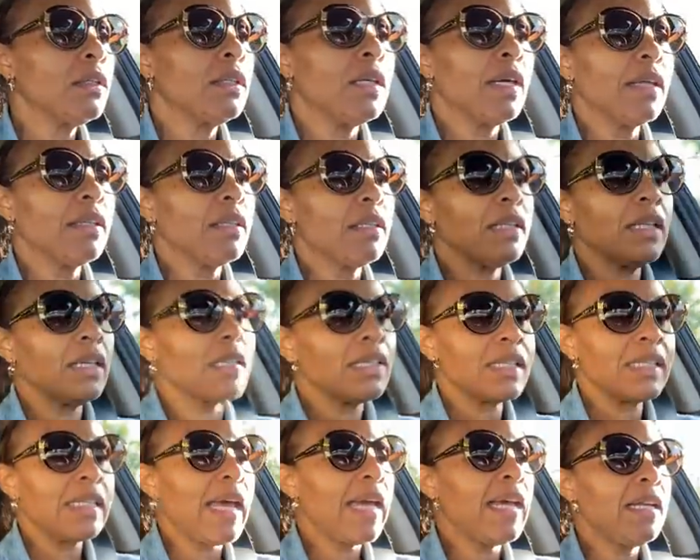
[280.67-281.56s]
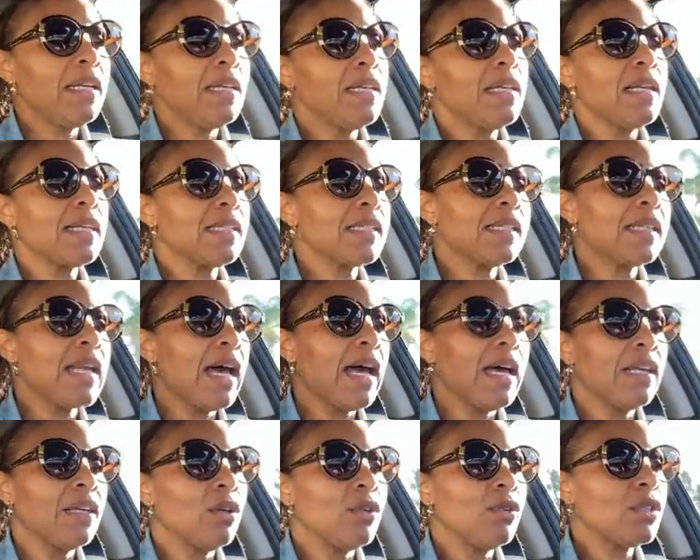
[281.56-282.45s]
the Satan does
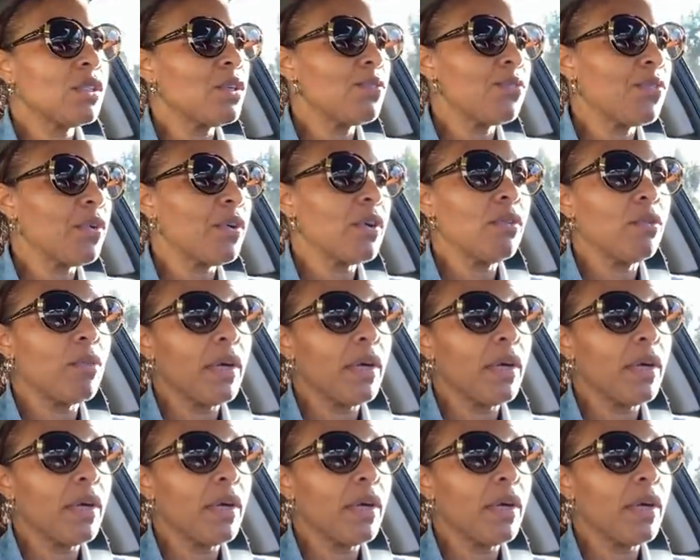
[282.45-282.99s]
not, Lucifer,